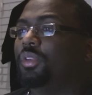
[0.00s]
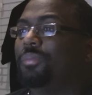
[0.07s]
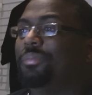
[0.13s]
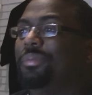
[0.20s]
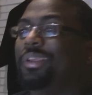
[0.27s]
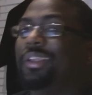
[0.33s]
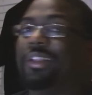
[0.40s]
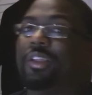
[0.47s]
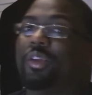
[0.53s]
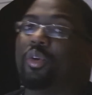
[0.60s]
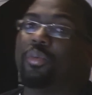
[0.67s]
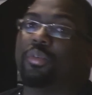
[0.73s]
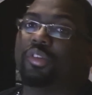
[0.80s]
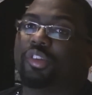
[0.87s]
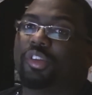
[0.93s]
beat
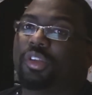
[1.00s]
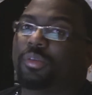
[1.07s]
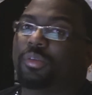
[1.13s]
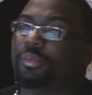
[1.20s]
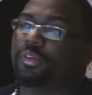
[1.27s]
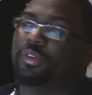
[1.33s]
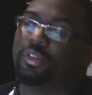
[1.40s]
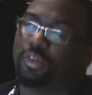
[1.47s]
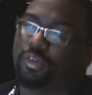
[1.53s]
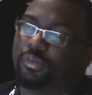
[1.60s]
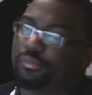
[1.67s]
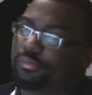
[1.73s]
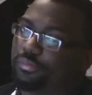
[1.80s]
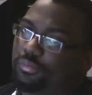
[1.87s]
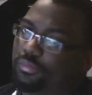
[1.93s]
Lyoto Machida, but
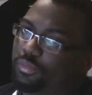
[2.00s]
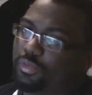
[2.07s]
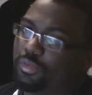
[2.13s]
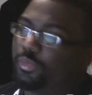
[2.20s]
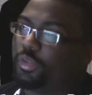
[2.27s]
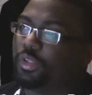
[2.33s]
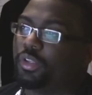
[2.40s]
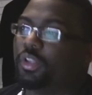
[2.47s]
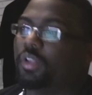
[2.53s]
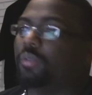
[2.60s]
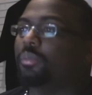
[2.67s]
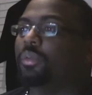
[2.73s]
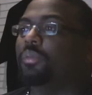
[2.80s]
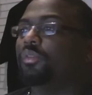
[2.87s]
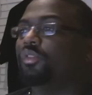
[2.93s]
he really
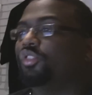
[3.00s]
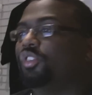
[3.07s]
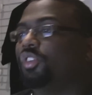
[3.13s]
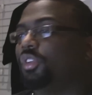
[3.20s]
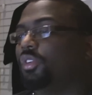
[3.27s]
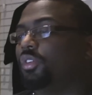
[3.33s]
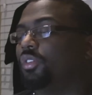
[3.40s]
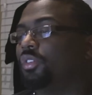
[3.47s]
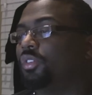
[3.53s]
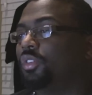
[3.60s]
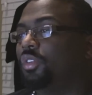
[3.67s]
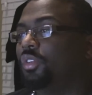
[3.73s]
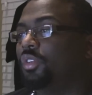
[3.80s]
didn't beat Machida.